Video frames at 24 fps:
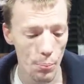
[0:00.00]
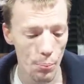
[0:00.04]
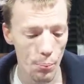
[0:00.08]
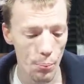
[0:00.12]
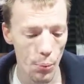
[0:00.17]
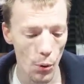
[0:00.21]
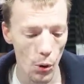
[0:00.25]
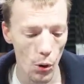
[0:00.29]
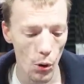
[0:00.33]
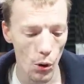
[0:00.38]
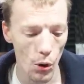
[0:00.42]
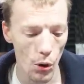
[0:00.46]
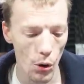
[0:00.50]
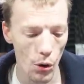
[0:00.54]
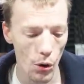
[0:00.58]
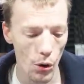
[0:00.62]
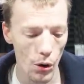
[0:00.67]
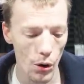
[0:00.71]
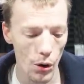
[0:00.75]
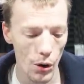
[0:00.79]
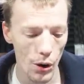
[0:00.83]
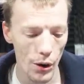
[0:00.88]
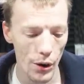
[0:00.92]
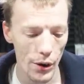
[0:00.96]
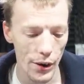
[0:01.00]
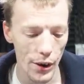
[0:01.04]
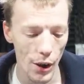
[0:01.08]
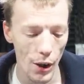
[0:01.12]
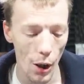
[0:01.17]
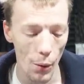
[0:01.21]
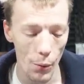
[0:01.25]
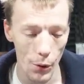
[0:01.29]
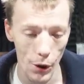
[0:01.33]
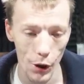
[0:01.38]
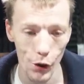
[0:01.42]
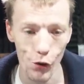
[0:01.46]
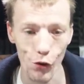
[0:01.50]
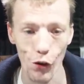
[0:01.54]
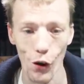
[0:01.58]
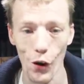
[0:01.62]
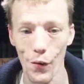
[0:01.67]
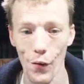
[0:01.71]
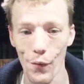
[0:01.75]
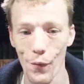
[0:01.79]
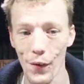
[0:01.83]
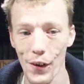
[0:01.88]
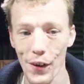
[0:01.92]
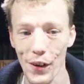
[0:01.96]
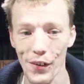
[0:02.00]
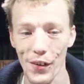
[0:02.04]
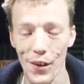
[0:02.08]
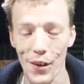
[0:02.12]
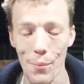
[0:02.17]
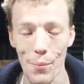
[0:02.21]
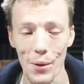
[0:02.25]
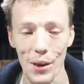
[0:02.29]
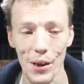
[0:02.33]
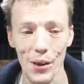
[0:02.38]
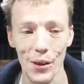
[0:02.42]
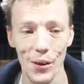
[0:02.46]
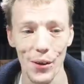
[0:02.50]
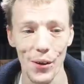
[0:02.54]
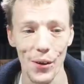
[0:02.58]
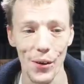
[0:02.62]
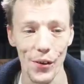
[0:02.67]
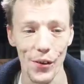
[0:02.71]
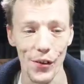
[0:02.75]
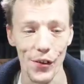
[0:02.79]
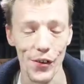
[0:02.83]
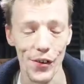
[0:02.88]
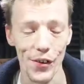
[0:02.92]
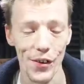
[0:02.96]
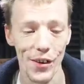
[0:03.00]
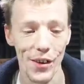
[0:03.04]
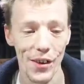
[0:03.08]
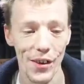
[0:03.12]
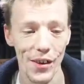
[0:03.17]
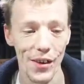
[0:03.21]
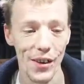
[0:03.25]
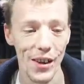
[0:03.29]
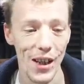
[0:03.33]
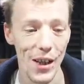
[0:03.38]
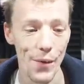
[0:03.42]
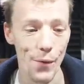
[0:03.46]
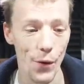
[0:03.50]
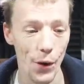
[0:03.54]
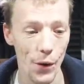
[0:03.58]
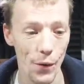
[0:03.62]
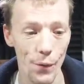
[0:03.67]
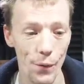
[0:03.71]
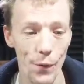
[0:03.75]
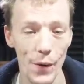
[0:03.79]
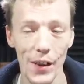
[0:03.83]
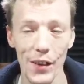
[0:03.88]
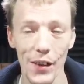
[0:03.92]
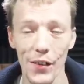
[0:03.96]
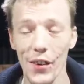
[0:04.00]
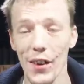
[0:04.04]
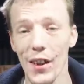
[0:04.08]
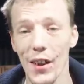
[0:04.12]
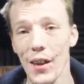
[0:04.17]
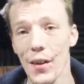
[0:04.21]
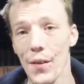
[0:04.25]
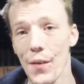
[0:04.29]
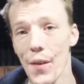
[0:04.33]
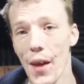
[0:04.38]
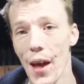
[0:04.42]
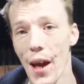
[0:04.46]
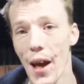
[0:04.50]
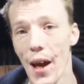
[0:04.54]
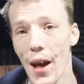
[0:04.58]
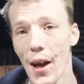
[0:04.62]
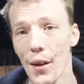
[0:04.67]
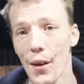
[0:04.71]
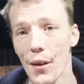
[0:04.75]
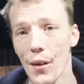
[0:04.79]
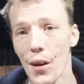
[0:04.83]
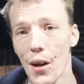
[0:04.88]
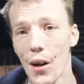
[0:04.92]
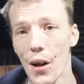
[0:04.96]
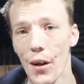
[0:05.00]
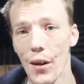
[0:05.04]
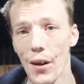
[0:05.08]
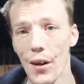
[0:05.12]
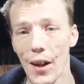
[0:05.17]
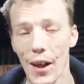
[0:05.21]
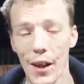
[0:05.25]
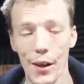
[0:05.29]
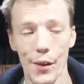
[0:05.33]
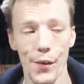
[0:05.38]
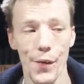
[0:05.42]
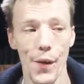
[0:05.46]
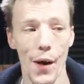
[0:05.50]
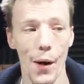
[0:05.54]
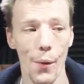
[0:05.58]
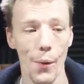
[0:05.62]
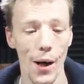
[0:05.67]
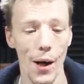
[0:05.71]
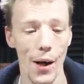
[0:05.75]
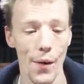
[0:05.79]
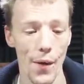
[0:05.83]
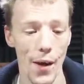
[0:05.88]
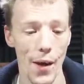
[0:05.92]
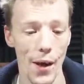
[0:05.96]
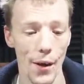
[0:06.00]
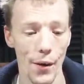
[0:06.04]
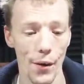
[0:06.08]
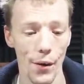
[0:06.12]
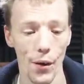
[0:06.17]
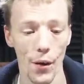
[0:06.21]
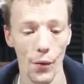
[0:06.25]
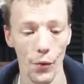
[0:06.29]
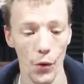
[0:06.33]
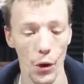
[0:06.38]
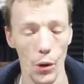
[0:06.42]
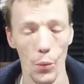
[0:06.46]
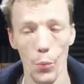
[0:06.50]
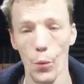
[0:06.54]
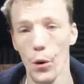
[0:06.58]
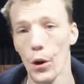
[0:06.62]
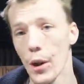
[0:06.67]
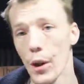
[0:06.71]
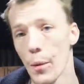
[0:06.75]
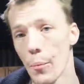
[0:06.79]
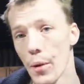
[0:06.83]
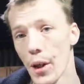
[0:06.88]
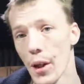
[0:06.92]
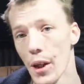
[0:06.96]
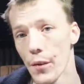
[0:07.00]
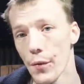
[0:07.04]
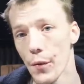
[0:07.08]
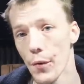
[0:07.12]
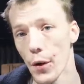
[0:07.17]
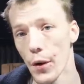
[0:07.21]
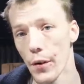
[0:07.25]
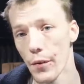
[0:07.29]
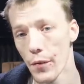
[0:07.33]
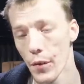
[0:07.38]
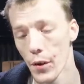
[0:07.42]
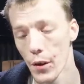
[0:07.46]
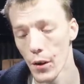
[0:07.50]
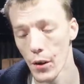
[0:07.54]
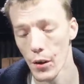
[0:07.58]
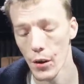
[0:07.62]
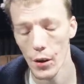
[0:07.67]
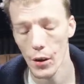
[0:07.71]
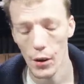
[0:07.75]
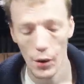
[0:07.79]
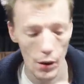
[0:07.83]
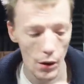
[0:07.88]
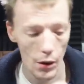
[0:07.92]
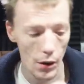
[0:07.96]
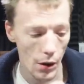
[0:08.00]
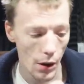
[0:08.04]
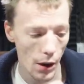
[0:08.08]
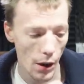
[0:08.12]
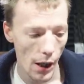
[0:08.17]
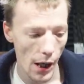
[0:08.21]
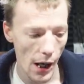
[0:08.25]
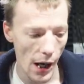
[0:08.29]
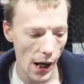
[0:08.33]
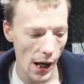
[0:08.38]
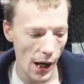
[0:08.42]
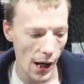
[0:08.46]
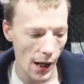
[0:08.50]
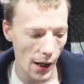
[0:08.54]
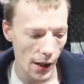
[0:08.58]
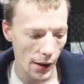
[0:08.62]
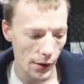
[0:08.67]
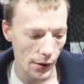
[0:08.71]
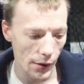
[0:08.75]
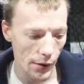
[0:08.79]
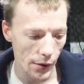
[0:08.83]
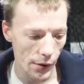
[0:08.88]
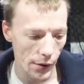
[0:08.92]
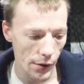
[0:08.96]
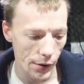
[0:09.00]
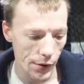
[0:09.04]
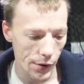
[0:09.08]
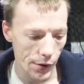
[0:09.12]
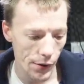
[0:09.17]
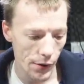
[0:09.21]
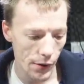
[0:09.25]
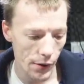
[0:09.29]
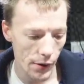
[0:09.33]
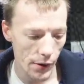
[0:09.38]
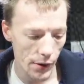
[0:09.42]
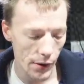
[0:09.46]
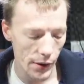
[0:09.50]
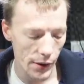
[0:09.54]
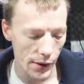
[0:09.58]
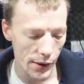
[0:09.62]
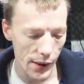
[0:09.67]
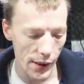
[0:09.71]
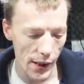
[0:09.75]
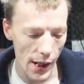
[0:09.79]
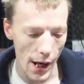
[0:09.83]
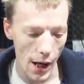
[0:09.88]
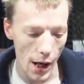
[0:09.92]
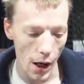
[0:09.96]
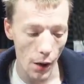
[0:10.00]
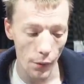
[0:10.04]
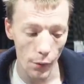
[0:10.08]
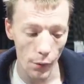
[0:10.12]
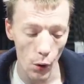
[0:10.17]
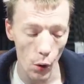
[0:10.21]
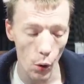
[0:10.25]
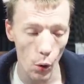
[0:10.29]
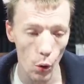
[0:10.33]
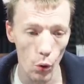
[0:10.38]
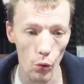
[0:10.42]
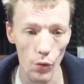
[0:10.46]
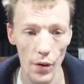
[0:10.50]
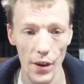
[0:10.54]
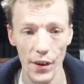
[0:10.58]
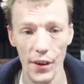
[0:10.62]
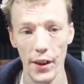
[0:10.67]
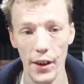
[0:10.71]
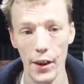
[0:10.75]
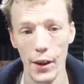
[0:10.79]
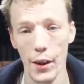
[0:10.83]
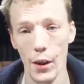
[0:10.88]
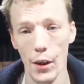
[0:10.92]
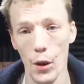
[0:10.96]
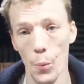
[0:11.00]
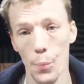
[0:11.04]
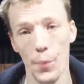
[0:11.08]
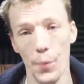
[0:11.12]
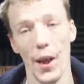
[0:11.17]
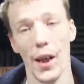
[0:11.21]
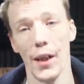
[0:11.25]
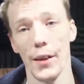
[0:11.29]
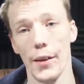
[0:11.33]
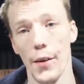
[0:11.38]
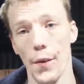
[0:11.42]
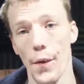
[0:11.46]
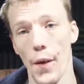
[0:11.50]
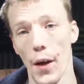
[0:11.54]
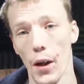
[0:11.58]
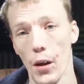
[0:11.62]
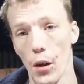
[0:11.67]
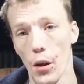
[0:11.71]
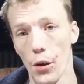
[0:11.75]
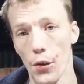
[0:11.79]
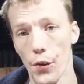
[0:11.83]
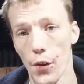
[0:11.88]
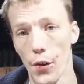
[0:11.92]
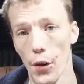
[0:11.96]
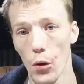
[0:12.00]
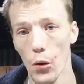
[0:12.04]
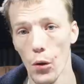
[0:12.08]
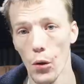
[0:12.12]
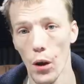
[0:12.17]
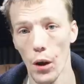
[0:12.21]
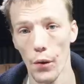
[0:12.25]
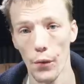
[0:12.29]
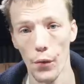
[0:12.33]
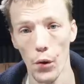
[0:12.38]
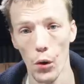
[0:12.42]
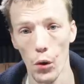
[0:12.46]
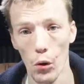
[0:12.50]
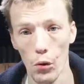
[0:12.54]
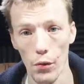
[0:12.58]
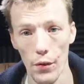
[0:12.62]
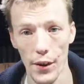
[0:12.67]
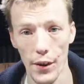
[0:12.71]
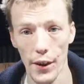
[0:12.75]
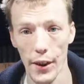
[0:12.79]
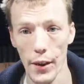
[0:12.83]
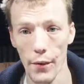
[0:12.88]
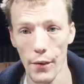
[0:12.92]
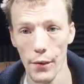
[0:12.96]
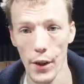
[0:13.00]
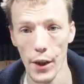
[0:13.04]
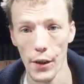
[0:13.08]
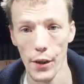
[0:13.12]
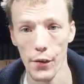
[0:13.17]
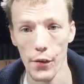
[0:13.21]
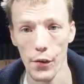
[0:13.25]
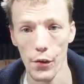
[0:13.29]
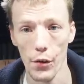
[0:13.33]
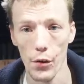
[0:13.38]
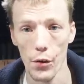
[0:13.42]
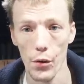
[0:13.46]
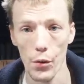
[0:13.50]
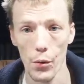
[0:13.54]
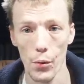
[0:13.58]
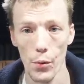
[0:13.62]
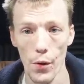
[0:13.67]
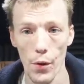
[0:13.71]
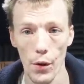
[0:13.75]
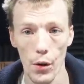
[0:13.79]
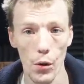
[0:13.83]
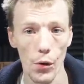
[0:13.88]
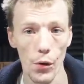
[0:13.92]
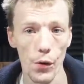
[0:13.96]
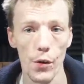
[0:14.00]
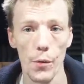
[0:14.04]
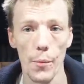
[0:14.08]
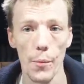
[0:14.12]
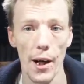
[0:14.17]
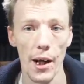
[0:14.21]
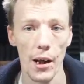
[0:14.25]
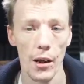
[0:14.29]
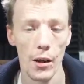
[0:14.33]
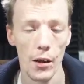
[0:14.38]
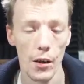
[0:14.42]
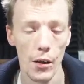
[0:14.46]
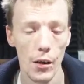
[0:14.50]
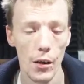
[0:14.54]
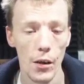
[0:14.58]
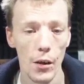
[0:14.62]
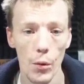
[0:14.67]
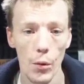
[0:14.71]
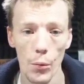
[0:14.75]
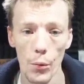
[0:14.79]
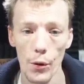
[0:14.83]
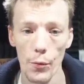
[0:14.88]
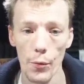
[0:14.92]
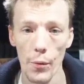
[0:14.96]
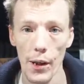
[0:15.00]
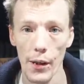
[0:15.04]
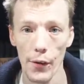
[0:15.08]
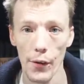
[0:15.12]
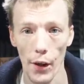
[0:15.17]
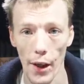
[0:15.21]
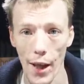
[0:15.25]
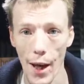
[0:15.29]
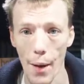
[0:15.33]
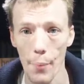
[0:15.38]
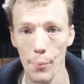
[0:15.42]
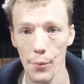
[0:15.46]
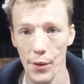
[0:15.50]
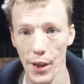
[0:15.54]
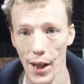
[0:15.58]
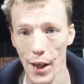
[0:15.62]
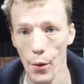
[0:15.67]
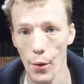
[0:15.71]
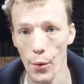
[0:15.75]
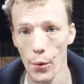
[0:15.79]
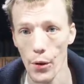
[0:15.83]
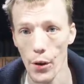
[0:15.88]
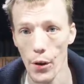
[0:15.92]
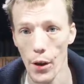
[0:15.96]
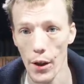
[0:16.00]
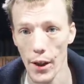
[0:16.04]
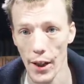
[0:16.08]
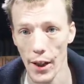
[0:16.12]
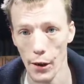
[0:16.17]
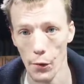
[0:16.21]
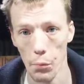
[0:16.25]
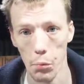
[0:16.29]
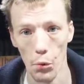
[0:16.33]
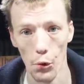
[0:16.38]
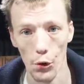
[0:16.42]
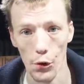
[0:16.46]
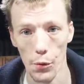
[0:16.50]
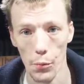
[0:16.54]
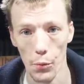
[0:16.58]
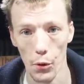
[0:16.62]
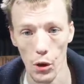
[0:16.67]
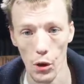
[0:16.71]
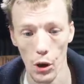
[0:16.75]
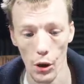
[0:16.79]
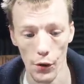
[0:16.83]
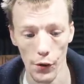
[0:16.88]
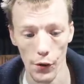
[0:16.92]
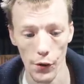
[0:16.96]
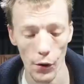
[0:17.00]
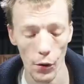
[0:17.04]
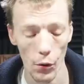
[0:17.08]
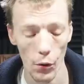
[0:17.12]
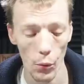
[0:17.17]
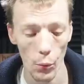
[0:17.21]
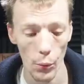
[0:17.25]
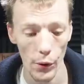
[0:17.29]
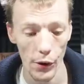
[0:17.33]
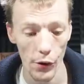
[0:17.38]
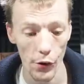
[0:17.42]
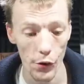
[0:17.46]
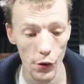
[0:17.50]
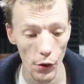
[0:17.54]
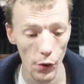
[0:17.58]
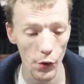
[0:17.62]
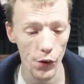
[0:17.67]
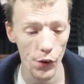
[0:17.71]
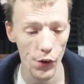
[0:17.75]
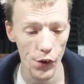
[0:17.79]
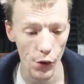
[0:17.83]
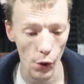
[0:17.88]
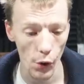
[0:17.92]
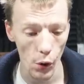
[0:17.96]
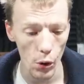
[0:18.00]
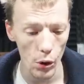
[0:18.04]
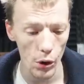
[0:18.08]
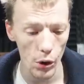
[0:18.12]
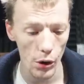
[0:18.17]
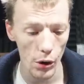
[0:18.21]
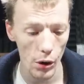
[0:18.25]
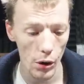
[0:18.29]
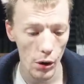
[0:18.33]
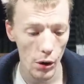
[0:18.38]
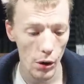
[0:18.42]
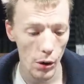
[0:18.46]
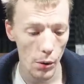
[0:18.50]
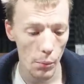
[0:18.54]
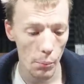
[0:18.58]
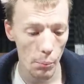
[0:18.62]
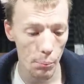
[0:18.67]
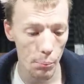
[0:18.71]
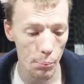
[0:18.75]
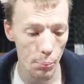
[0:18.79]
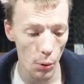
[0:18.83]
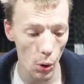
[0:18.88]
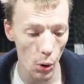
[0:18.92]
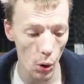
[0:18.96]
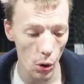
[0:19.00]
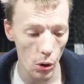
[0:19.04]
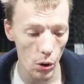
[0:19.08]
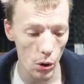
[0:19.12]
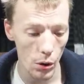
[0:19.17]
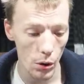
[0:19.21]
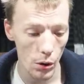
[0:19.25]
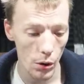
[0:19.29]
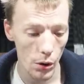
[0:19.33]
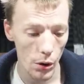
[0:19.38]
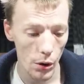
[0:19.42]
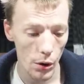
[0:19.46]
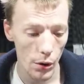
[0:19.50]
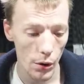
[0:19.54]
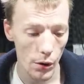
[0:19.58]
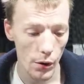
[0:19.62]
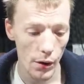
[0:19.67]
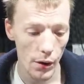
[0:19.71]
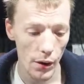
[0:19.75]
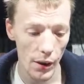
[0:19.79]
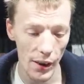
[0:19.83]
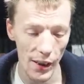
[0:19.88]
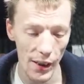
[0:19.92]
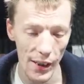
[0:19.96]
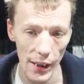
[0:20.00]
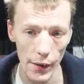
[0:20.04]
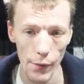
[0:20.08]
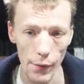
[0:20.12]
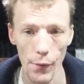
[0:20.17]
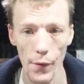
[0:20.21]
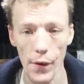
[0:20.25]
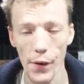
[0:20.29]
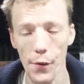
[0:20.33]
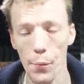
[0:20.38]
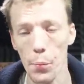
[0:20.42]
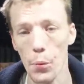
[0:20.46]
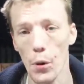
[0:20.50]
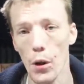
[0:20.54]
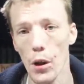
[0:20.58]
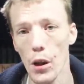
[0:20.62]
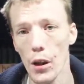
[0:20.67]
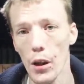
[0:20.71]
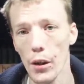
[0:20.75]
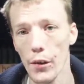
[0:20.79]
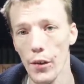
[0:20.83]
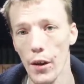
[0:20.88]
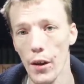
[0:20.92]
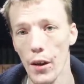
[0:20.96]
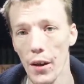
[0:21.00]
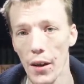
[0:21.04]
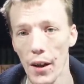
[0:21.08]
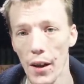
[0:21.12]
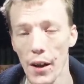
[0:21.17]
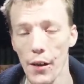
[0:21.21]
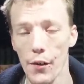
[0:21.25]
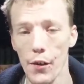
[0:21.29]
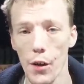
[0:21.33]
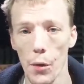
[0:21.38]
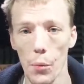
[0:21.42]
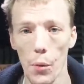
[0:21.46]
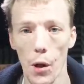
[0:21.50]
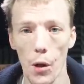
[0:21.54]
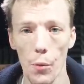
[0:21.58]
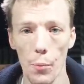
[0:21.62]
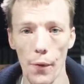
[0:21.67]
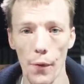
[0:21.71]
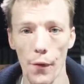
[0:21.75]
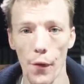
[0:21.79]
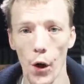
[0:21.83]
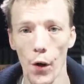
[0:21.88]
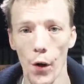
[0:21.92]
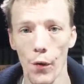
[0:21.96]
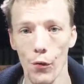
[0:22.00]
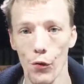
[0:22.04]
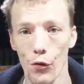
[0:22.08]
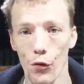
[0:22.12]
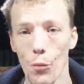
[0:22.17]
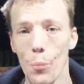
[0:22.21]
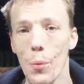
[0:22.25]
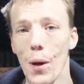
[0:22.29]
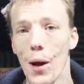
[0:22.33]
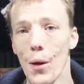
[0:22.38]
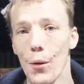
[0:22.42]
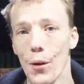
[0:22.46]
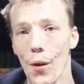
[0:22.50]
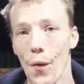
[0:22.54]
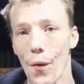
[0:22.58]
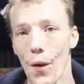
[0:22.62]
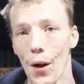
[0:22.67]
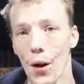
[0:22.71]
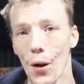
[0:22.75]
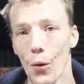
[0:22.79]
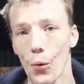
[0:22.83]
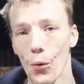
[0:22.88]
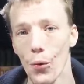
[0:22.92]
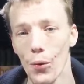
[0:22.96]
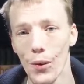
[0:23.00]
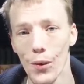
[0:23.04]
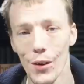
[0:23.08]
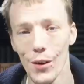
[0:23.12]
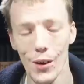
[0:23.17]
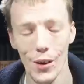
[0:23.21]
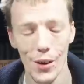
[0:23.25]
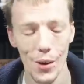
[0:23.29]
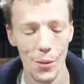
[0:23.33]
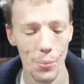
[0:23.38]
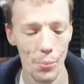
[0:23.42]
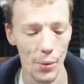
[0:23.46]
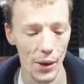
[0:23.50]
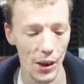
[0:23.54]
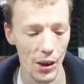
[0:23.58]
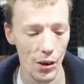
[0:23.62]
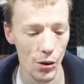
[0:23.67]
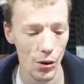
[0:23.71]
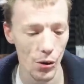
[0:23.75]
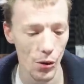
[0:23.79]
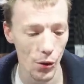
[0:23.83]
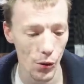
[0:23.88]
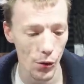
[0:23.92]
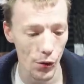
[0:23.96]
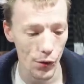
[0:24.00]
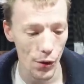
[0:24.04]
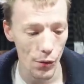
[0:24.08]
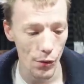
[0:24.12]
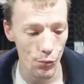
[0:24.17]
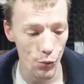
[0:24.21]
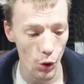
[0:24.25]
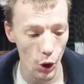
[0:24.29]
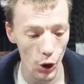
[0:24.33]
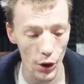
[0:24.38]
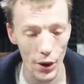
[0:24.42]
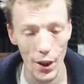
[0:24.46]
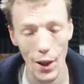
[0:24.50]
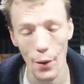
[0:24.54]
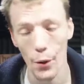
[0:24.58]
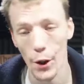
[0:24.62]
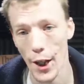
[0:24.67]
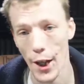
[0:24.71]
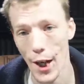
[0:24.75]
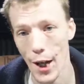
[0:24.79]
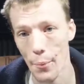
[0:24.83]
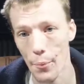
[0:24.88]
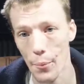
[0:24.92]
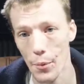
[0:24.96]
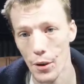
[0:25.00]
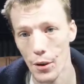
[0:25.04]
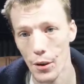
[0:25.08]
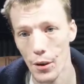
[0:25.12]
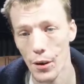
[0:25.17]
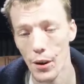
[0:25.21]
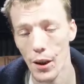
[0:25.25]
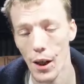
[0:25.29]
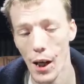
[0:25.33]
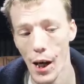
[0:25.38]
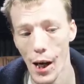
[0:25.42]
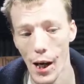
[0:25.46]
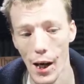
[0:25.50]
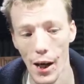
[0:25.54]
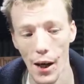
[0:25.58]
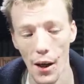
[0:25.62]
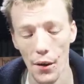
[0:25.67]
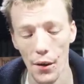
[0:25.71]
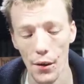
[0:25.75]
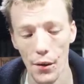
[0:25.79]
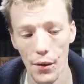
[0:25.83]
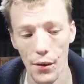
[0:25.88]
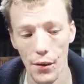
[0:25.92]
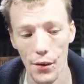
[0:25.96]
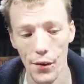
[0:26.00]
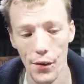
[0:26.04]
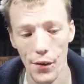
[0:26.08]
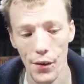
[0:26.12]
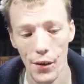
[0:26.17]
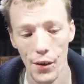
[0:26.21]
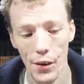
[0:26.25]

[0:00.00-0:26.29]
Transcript: But I'm going to try and fix it, because if I can fix it, then at least that way, then I've got a working P S five. And yeah, I've already updated that console. I've already given it to the customer, which means I am down an exploitable console, which does suck. But if this works, at least I won't be five hundred pounds in the hole, because right now I am. And